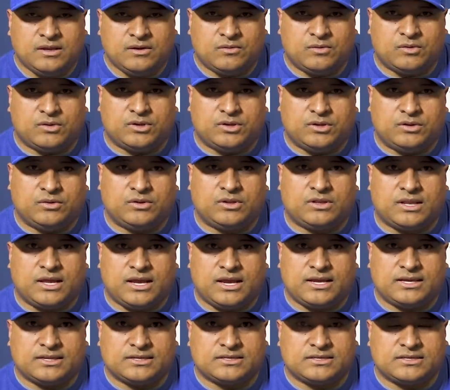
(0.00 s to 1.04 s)
we'll
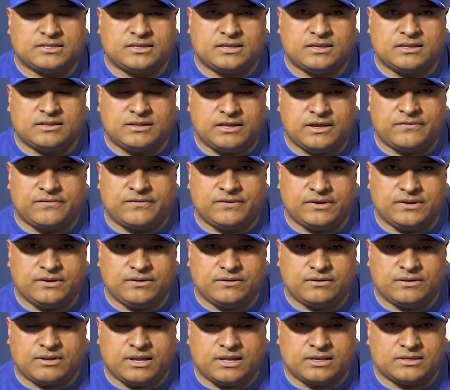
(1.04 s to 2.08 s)
definitely
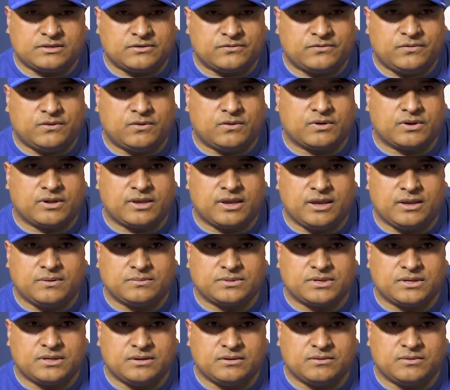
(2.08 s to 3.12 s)
utilize the four
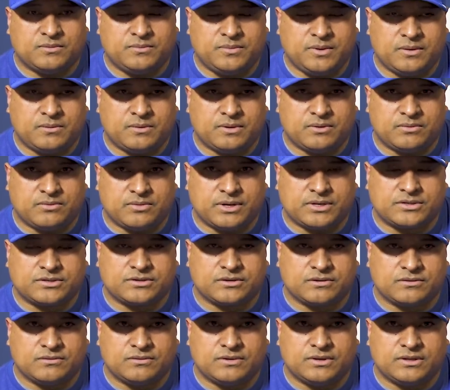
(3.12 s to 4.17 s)
games that he will be able to
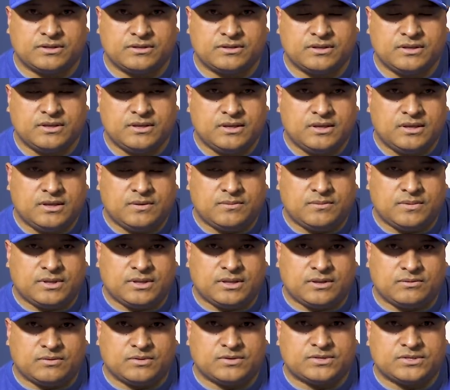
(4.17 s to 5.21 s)
redshirt with,
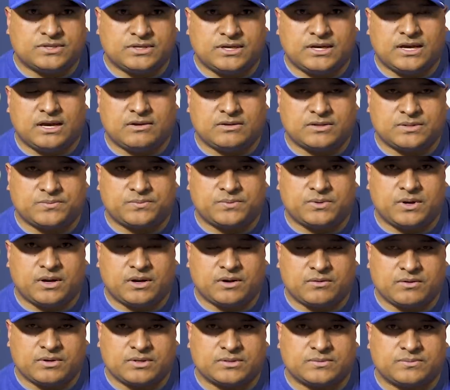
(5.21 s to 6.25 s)
and then we'll see how his
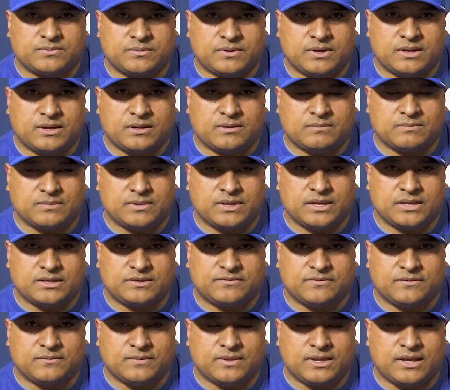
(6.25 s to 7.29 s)
progress
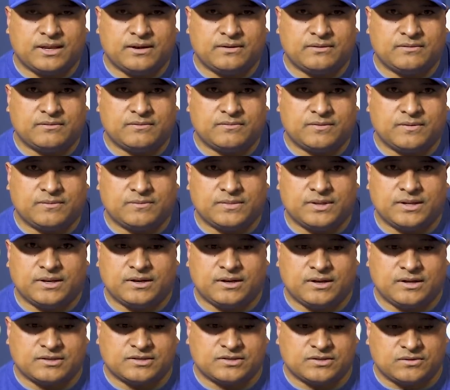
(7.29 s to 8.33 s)
gets from then on.